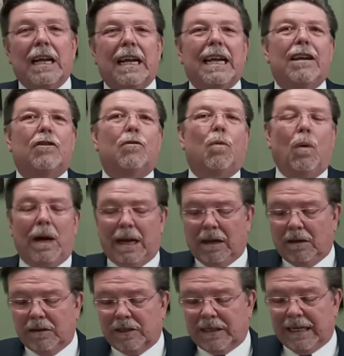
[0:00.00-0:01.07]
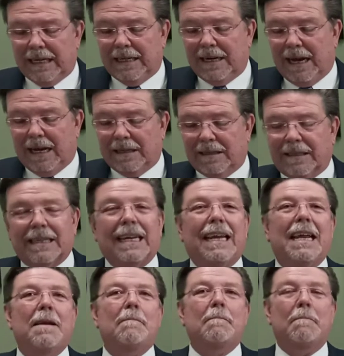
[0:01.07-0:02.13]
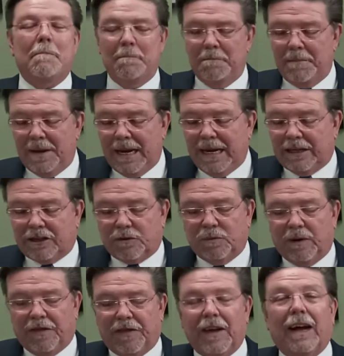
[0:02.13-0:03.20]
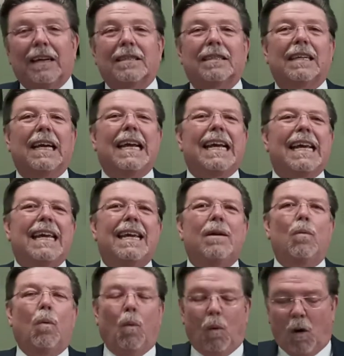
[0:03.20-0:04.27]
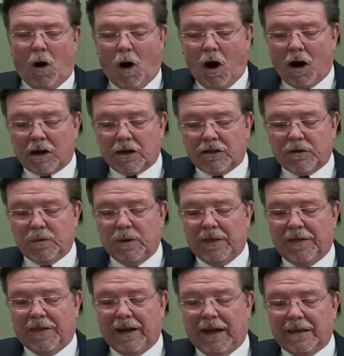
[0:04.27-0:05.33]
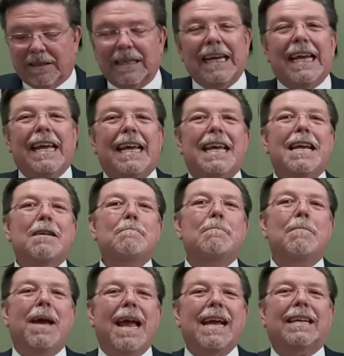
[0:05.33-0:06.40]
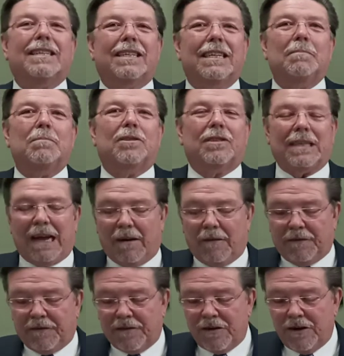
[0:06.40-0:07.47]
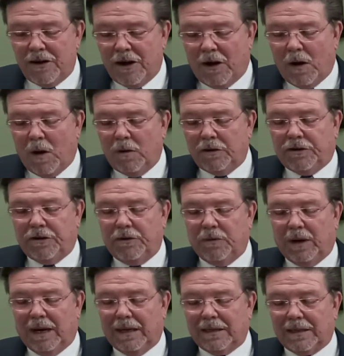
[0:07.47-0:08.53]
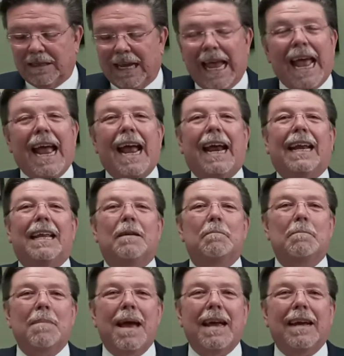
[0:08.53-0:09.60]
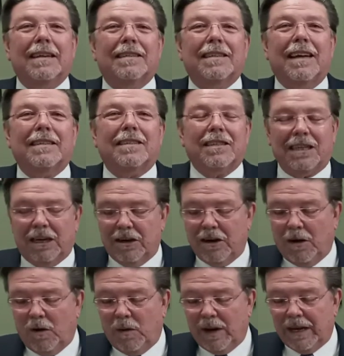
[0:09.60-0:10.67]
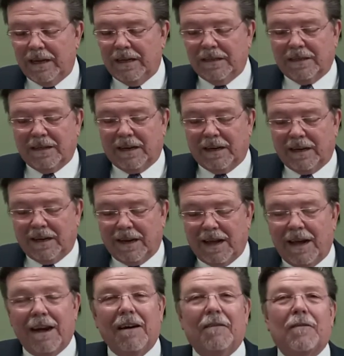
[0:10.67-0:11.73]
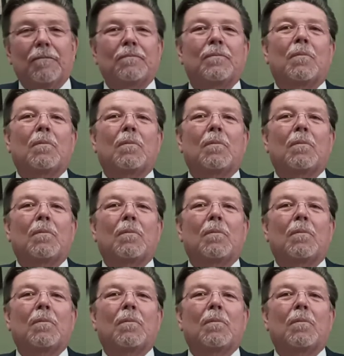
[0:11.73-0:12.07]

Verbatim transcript: he dwells in us. He meets with us. He walks with us. He makes himself known to us and he makes us to know his love